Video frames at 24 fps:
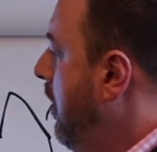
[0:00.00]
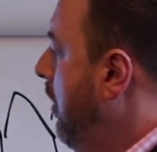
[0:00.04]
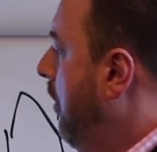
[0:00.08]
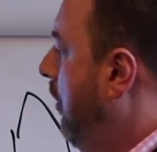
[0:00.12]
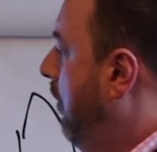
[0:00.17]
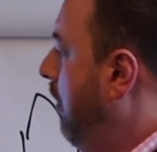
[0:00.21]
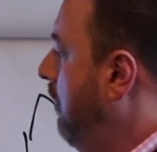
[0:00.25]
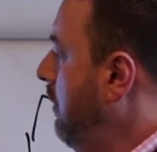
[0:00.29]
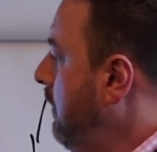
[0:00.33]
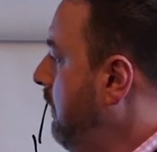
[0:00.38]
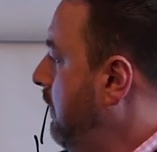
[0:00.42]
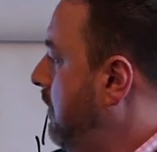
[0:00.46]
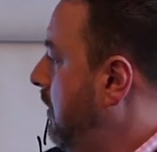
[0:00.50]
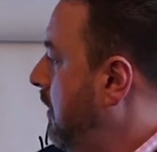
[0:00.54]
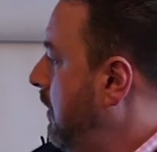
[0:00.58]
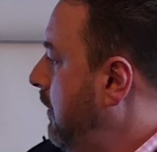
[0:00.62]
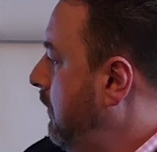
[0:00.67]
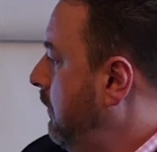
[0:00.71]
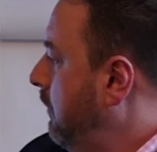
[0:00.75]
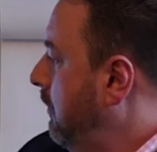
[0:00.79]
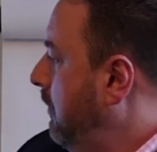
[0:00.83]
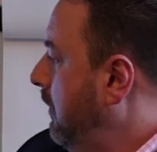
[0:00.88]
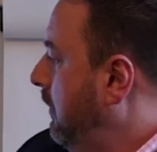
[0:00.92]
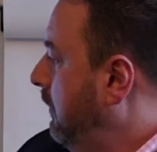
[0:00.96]
all you've got to
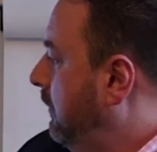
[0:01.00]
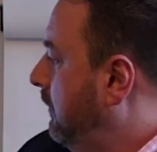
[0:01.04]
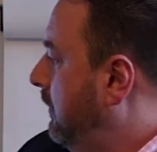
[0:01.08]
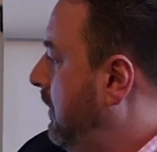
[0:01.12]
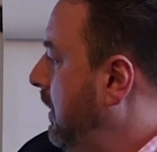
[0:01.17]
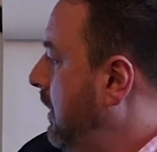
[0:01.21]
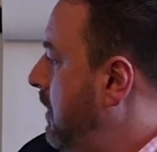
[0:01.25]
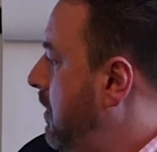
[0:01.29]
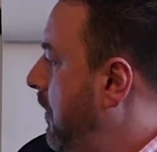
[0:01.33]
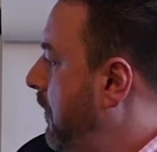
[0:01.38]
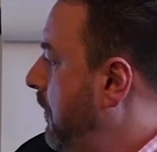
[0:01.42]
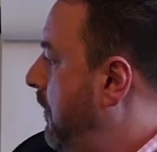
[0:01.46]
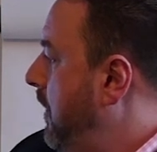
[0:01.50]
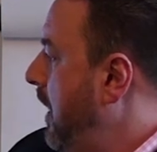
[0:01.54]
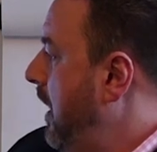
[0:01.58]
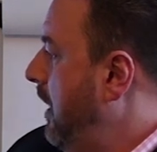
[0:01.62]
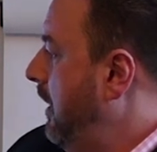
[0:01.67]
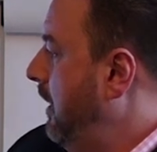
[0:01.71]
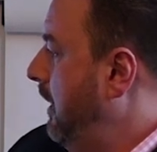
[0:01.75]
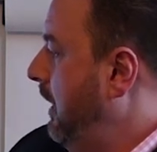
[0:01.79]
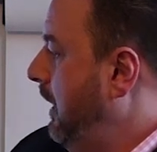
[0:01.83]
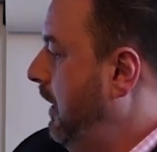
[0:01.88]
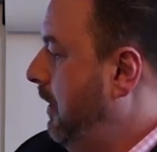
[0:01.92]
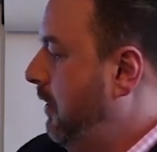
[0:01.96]
do is click on that
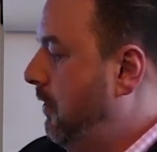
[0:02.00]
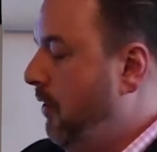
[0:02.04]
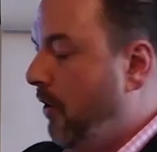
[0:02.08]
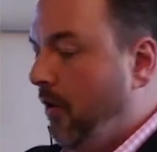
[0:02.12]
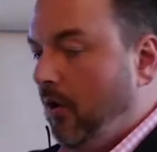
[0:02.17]
link